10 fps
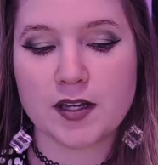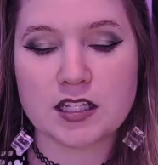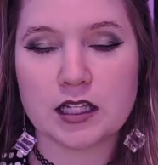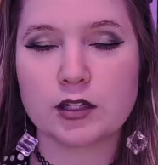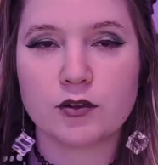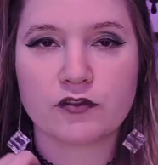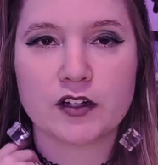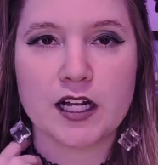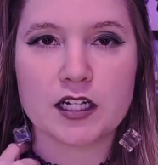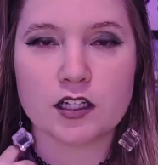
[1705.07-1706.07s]
basically with
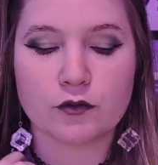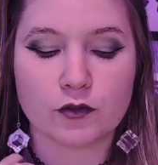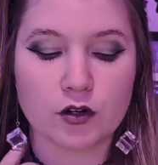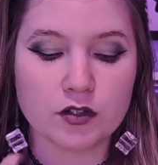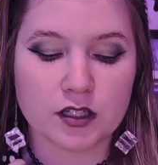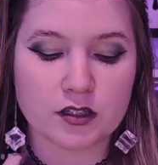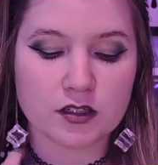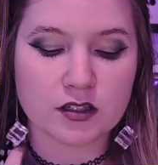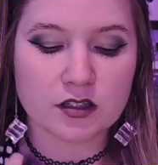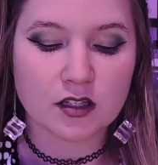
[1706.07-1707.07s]
Fanatic of
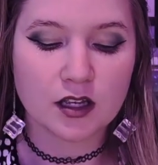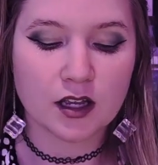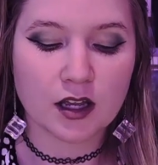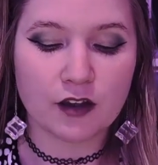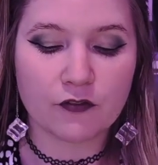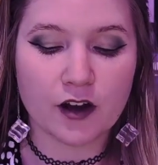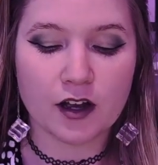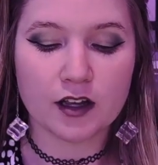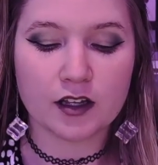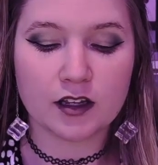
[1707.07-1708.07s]
Ronus, if
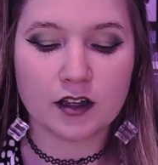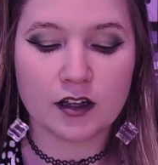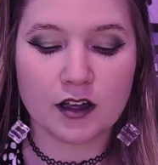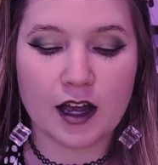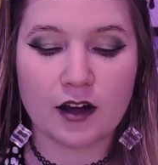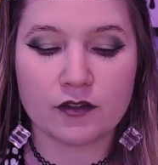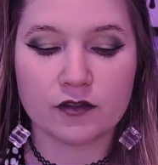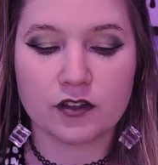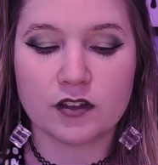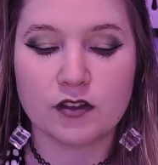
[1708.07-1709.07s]
I
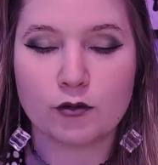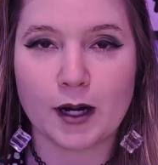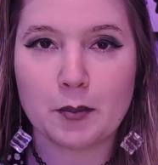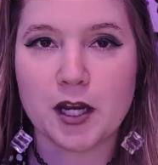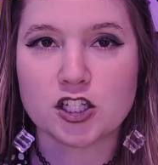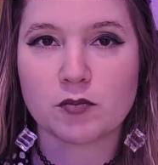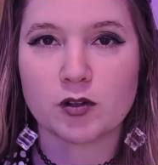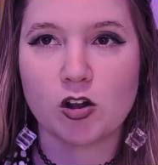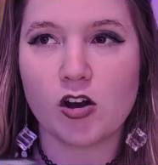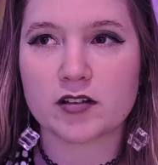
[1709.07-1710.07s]
have the Rampaging
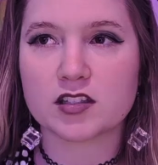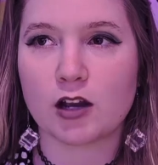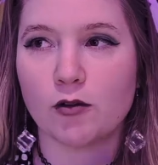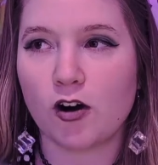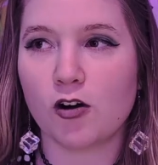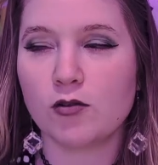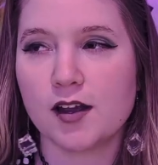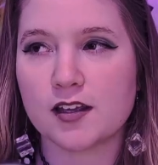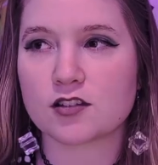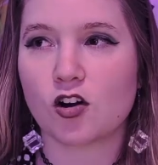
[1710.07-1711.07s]
Beloths, I will
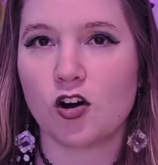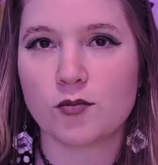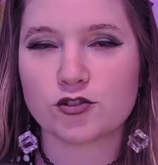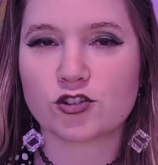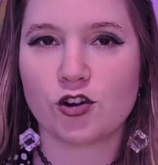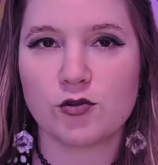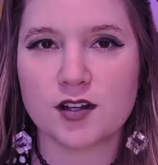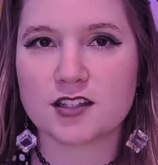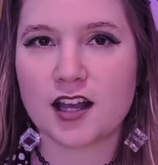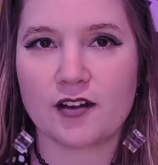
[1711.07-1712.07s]
almost
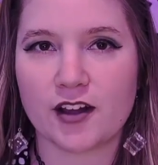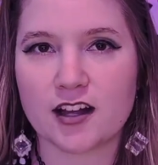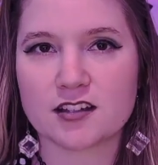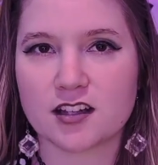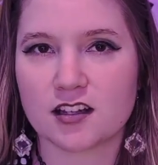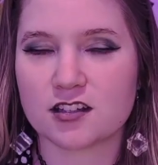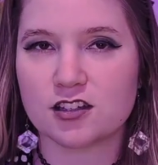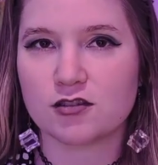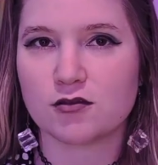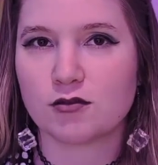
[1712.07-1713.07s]
always have access
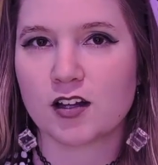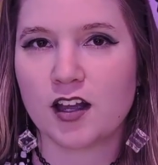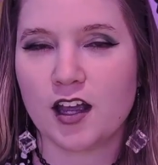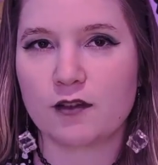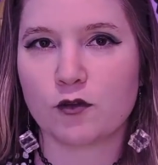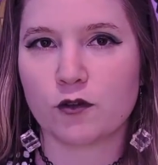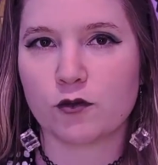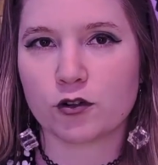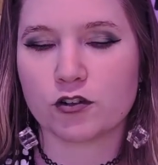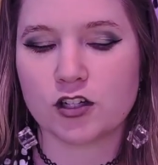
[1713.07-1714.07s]
to a
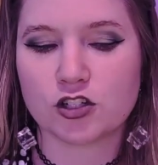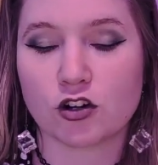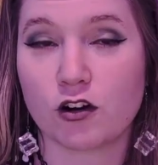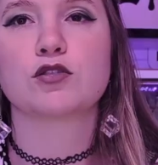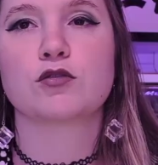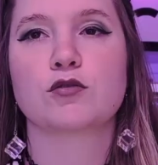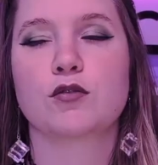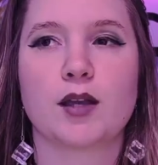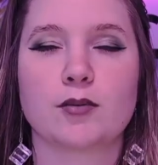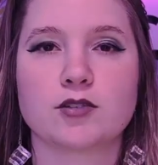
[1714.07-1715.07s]
4/4 creature to
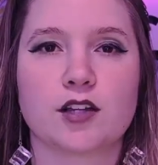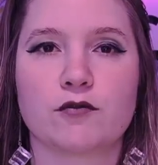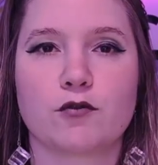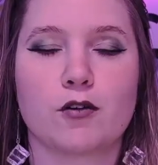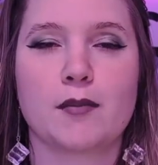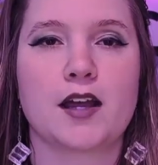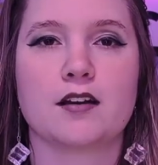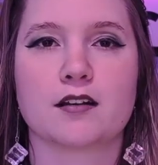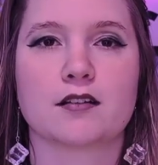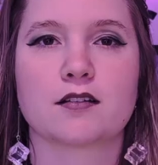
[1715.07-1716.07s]
be able to get 4
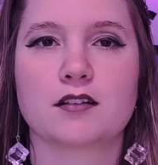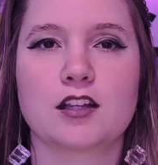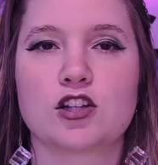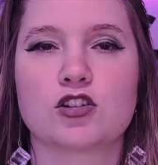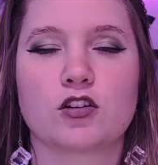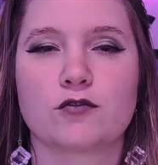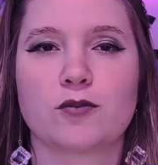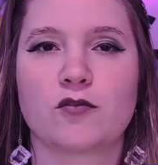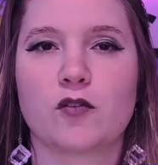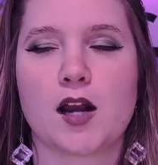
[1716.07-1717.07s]
mana each turn
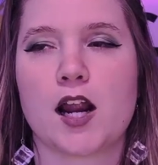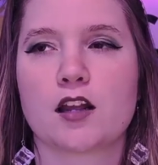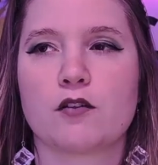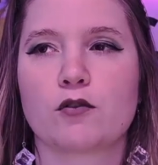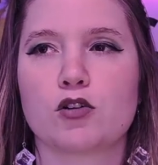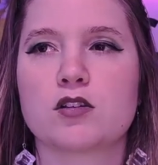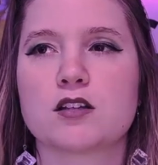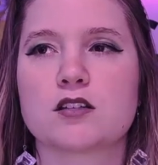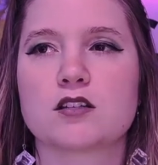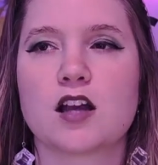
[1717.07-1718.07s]
from Fanatic of
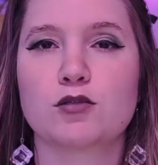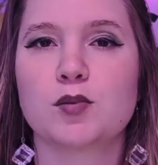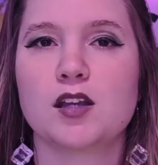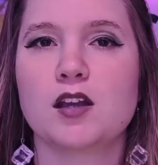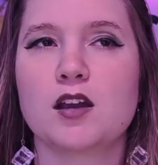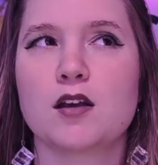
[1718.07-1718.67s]
Ronus. I could be